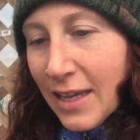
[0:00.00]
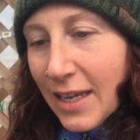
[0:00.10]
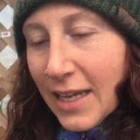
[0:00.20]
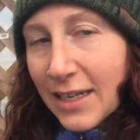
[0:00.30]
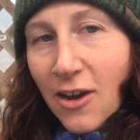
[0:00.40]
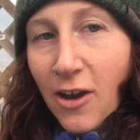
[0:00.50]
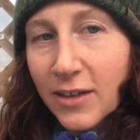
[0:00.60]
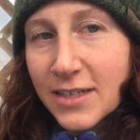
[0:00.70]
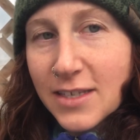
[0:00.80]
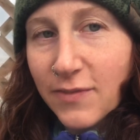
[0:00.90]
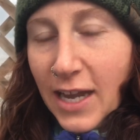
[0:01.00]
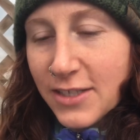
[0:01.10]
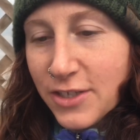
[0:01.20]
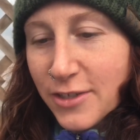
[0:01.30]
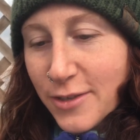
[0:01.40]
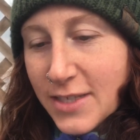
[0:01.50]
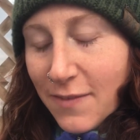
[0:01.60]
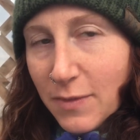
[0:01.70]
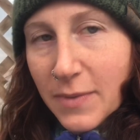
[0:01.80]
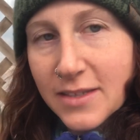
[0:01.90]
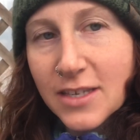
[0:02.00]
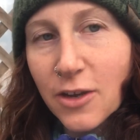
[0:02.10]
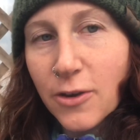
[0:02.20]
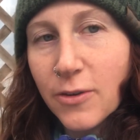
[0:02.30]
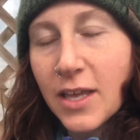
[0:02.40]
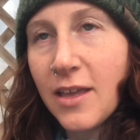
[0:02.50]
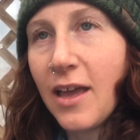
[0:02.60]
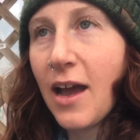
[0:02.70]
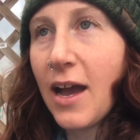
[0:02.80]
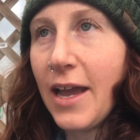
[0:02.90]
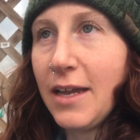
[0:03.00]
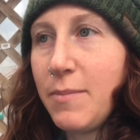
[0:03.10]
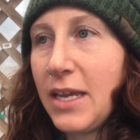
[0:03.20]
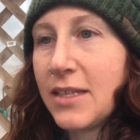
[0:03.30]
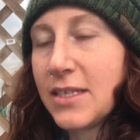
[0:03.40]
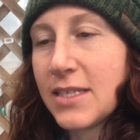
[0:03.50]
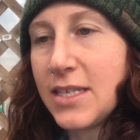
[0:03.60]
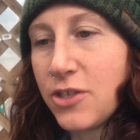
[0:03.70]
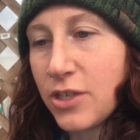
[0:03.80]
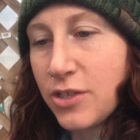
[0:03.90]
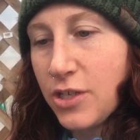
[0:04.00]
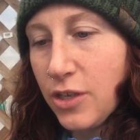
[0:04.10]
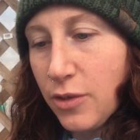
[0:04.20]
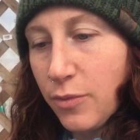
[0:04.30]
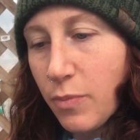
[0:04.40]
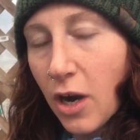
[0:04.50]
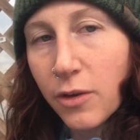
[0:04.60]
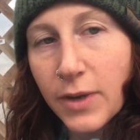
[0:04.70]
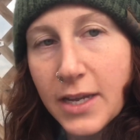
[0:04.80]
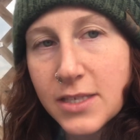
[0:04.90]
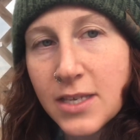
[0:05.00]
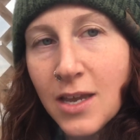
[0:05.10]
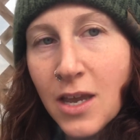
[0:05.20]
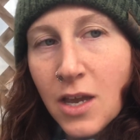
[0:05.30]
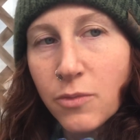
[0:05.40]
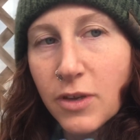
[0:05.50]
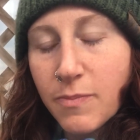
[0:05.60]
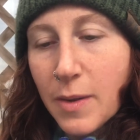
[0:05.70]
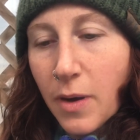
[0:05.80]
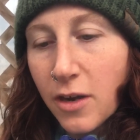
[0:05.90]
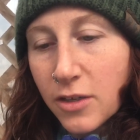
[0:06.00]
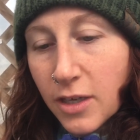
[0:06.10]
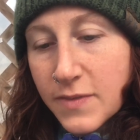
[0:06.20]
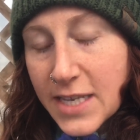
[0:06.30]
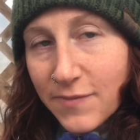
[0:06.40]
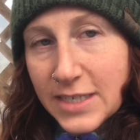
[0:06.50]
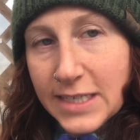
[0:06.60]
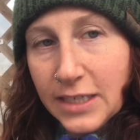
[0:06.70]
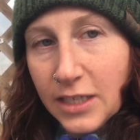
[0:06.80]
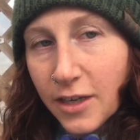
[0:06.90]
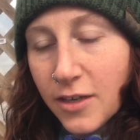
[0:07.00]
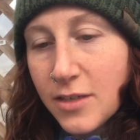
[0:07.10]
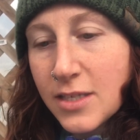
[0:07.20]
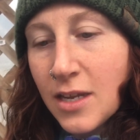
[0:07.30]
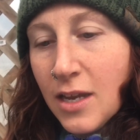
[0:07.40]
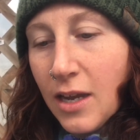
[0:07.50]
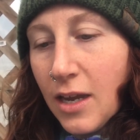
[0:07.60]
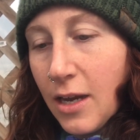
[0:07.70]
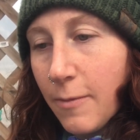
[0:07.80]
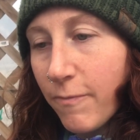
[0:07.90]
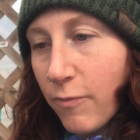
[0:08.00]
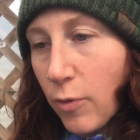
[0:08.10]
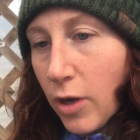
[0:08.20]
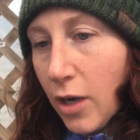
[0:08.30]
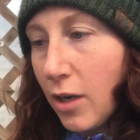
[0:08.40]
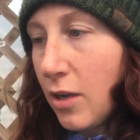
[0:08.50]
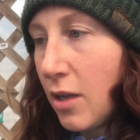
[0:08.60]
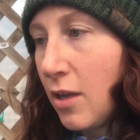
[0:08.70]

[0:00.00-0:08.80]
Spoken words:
In August of last year, so 7 months ago, I made the decision to part ways with my partner of 17 years for